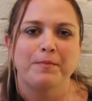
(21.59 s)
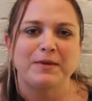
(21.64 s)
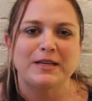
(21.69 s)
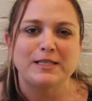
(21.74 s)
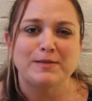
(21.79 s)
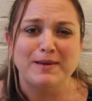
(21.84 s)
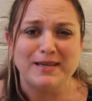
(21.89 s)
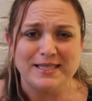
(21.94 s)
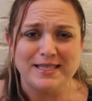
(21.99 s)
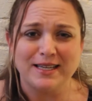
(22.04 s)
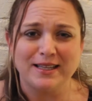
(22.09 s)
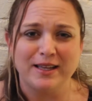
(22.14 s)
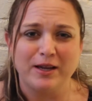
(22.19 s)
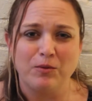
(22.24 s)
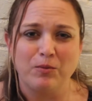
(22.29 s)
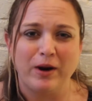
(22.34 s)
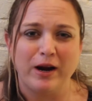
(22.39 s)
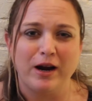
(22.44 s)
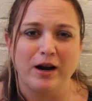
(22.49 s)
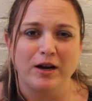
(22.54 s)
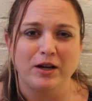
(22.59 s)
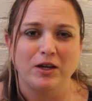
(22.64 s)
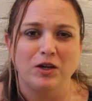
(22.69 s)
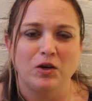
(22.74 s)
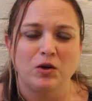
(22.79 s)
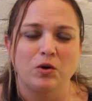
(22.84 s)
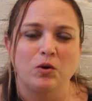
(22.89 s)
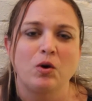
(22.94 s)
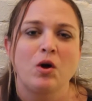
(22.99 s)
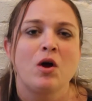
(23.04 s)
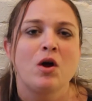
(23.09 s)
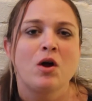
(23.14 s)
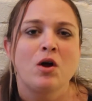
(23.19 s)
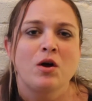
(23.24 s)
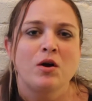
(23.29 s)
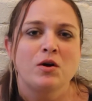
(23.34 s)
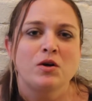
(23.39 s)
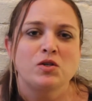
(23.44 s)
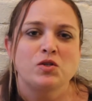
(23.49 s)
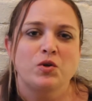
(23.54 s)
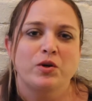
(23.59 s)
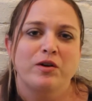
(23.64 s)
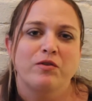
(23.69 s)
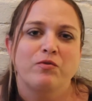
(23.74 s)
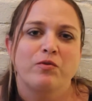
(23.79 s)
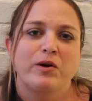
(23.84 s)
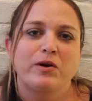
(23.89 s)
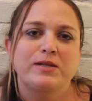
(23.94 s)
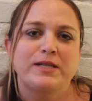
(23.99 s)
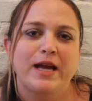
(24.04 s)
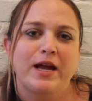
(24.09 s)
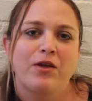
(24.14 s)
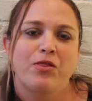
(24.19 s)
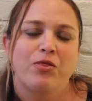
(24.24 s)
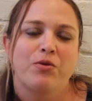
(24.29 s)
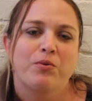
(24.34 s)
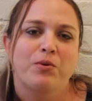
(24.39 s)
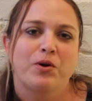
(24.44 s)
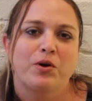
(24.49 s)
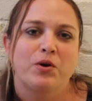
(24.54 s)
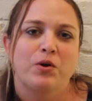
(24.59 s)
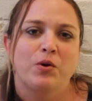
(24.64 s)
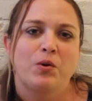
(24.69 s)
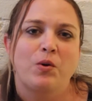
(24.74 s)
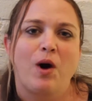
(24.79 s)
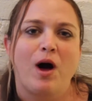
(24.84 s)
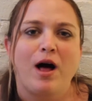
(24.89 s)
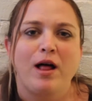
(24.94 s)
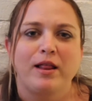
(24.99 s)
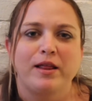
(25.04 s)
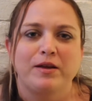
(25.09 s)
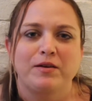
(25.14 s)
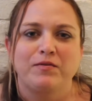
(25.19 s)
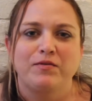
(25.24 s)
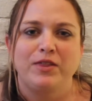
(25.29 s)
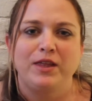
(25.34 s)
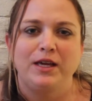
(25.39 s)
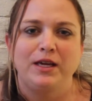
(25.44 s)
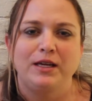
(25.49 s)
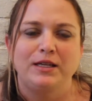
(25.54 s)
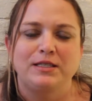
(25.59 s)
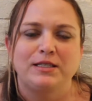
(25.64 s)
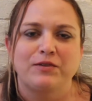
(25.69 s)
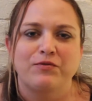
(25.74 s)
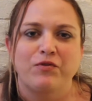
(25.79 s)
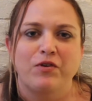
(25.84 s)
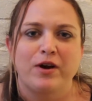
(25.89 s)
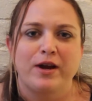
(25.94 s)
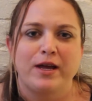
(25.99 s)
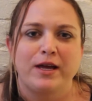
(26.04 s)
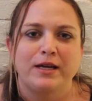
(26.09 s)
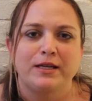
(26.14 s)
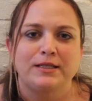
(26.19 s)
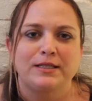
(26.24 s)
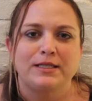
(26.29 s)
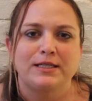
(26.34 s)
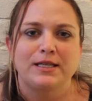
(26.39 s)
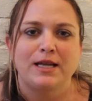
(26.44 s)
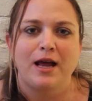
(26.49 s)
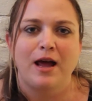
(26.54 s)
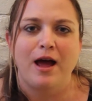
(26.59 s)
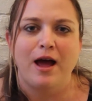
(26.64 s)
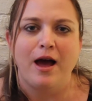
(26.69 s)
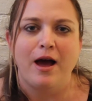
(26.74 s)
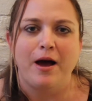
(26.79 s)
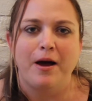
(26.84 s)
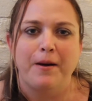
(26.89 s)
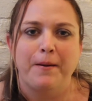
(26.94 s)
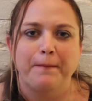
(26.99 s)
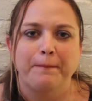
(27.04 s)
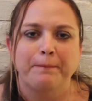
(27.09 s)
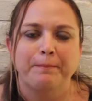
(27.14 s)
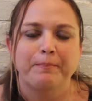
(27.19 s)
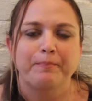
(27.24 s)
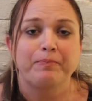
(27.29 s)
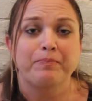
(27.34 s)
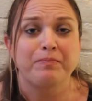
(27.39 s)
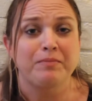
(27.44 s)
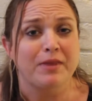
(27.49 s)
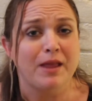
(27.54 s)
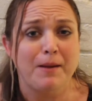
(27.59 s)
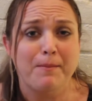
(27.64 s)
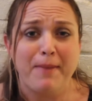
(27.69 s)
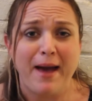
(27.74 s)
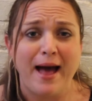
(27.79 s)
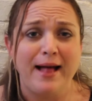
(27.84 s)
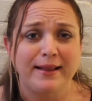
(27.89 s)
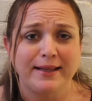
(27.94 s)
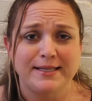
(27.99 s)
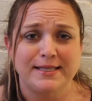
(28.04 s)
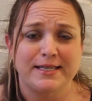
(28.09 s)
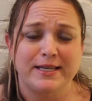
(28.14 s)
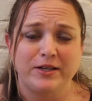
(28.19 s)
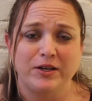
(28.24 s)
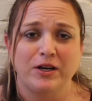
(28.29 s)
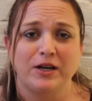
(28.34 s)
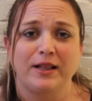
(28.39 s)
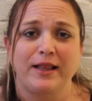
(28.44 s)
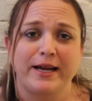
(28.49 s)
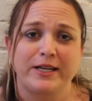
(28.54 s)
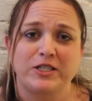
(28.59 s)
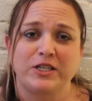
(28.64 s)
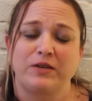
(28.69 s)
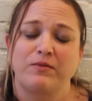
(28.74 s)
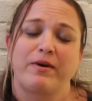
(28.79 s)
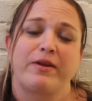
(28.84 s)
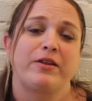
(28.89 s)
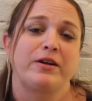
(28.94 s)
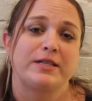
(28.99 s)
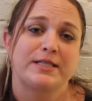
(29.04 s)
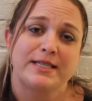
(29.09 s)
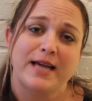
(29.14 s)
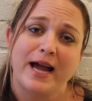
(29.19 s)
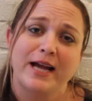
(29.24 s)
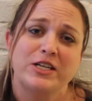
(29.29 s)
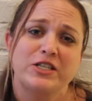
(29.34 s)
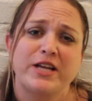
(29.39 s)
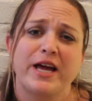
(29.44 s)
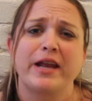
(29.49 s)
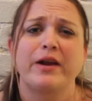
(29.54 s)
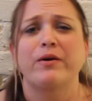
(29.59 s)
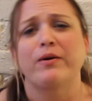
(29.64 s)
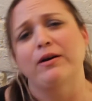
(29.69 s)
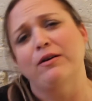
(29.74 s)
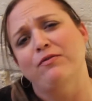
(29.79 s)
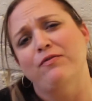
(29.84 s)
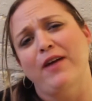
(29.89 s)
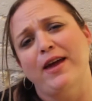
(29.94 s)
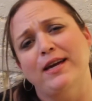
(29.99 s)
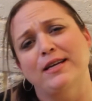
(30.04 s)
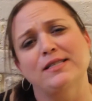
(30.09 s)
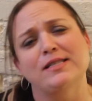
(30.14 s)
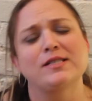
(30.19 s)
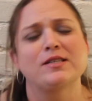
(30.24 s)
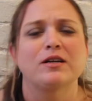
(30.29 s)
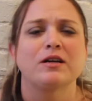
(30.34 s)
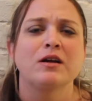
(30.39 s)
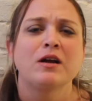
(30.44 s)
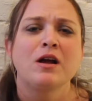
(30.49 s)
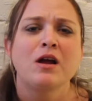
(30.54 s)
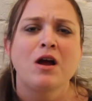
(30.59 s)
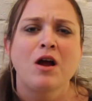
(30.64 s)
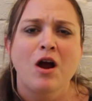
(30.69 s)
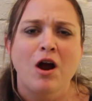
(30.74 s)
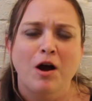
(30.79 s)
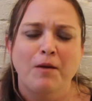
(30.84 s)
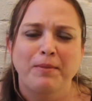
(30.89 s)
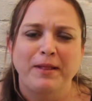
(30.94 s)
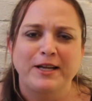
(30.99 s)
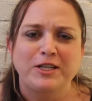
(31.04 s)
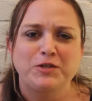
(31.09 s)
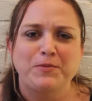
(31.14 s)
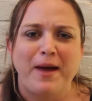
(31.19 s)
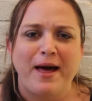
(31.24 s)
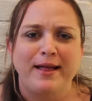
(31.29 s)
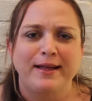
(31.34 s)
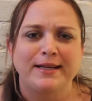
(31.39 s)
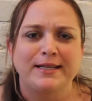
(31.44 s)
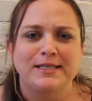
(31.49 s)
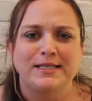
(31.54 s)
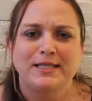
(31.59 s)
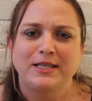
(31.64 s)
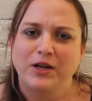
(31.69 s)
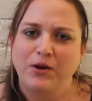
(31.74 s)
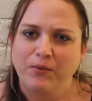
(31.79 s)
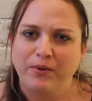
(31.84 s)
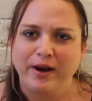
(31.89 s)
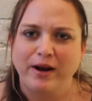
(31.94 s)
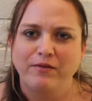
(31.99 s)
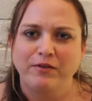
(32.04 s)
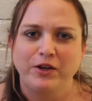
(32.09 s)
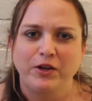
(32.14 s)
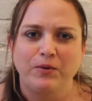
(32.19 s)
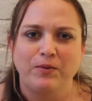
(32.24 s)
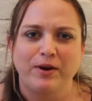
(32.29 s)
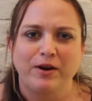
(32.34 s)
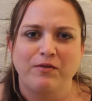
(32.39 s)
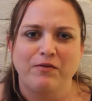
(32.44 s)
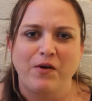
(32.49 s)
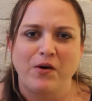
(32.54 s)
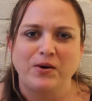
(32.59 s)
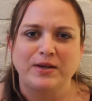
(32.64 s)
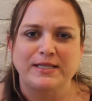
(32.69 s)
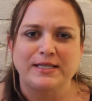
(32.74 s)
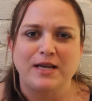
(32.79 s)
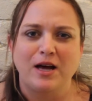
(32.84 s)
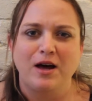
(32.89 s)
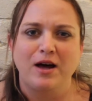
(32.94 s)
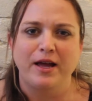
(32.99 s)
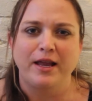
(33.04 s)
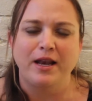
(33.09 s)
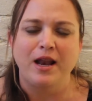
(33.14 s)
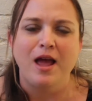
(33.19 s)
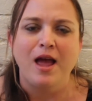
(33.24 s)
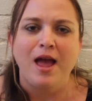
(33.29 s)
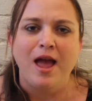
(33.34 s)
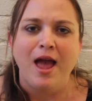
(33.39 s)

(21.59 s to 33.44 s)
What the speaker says: is basically where you sort of rotate through all of the different palettes in your collection, whether it's eyeshadow or face or blush palettes, you know, whatever you want to focus on,